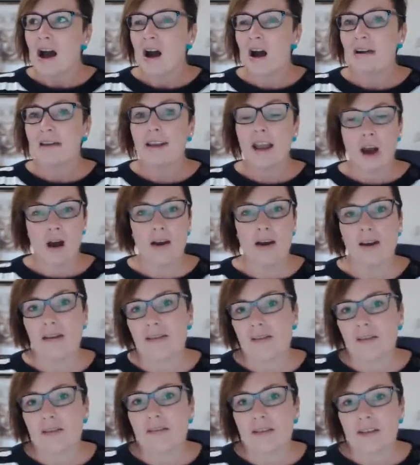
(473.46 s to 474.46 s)
yeah, I know the
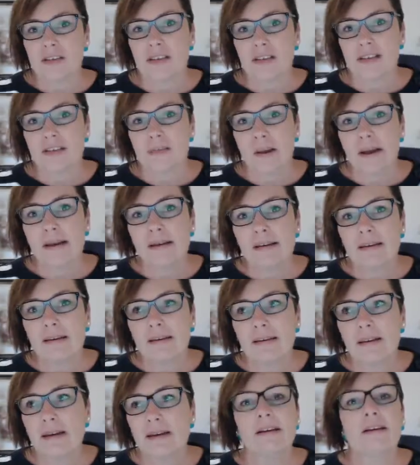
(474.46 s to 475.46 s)
universe has your back.
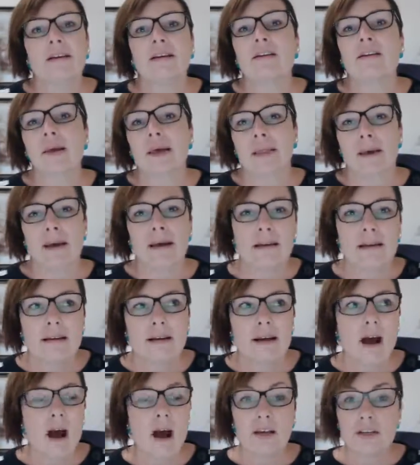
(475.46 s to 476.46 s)
Yeah, I know about that.
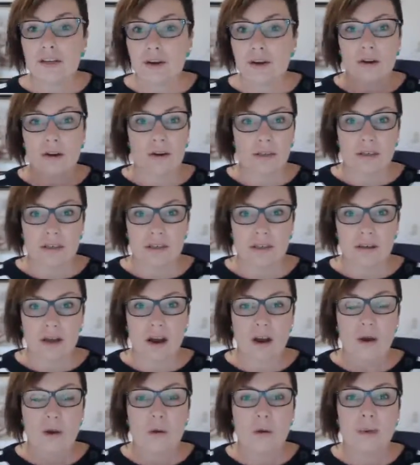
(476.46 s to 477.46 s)
I don't. I
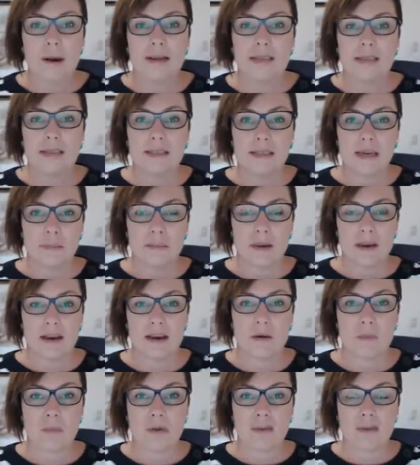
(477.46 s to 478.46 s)
always step in
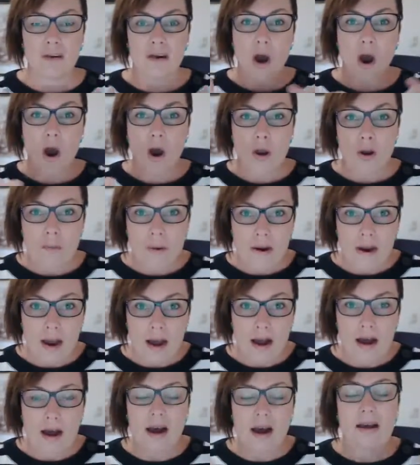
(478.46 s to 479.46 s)
with an open
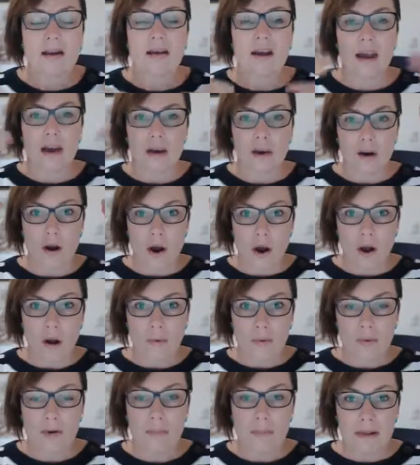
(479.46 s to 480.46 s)
heart and an
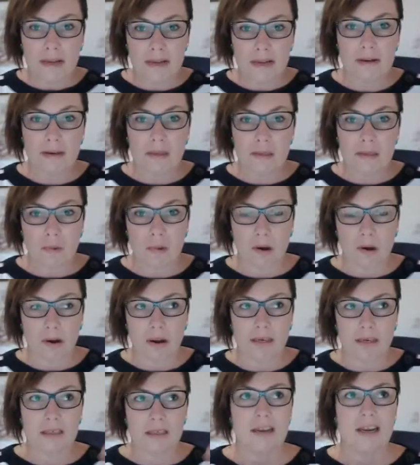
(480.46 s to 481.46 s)
open beginner's
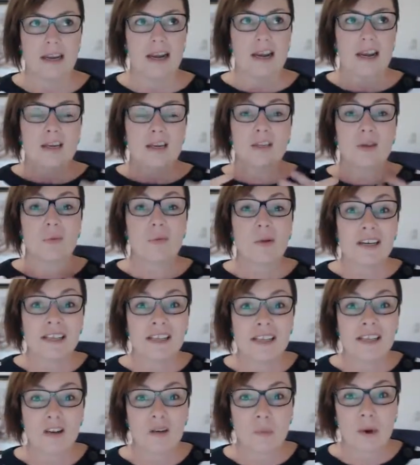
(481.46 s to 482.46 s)
mind. So I'm going
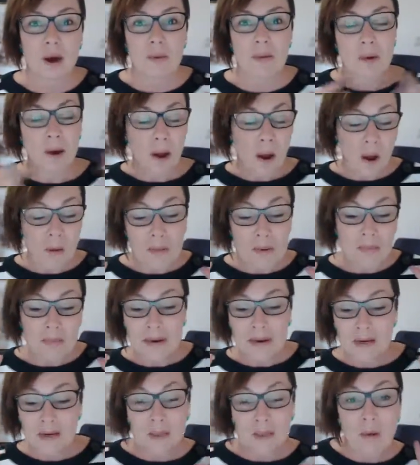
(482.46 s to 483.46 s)
to celebrate my open
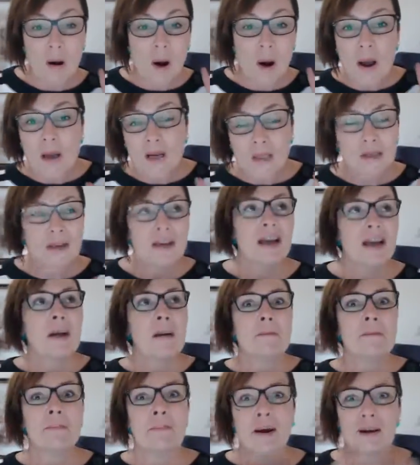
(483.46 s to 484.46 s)
beginner's mind,
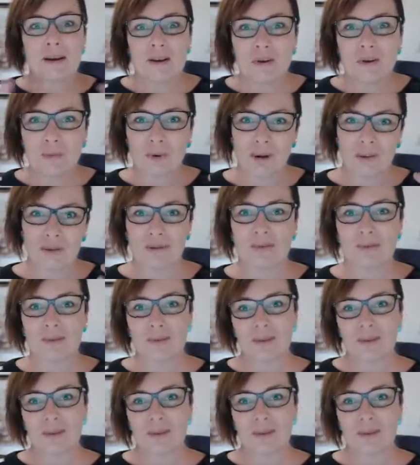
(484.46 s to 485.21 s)
but you know what else I'm